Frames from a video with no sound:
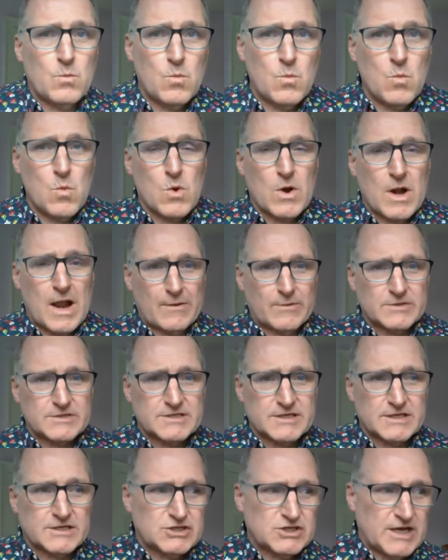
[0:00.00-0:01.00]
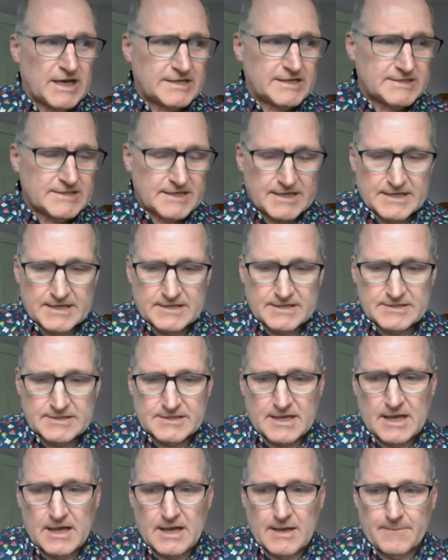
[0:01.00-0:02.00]
what I would suggest is
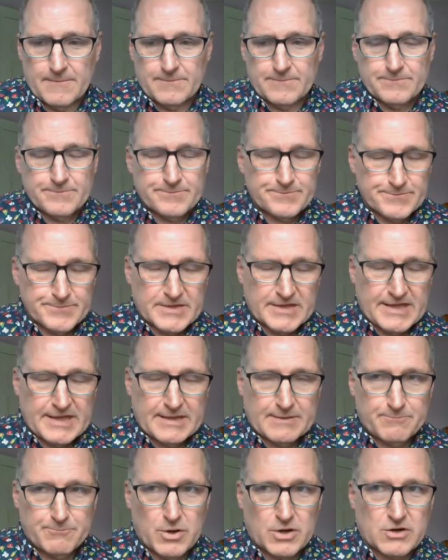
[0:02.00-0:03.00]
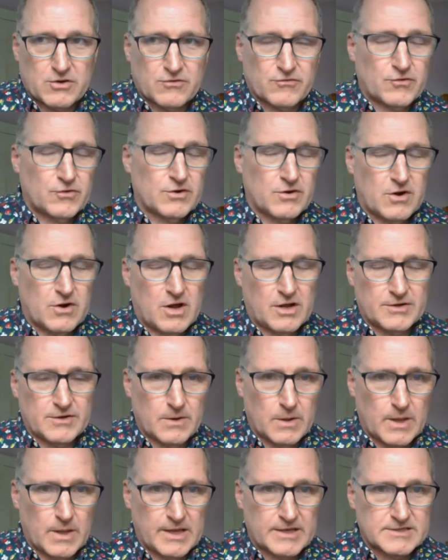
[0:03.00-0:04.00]
put Gruner on
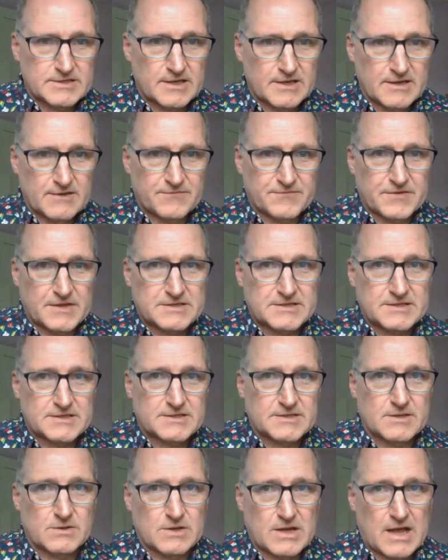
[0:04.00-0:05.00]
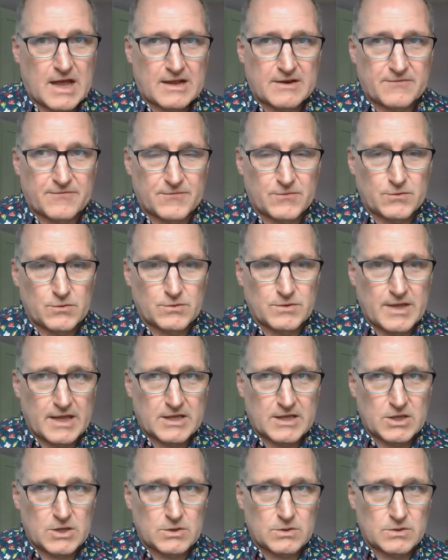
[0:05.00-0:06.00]
your list if this is the kind of food
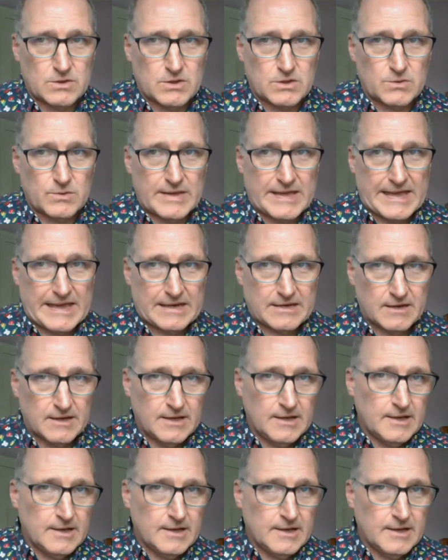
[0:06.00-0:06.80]
that you eat.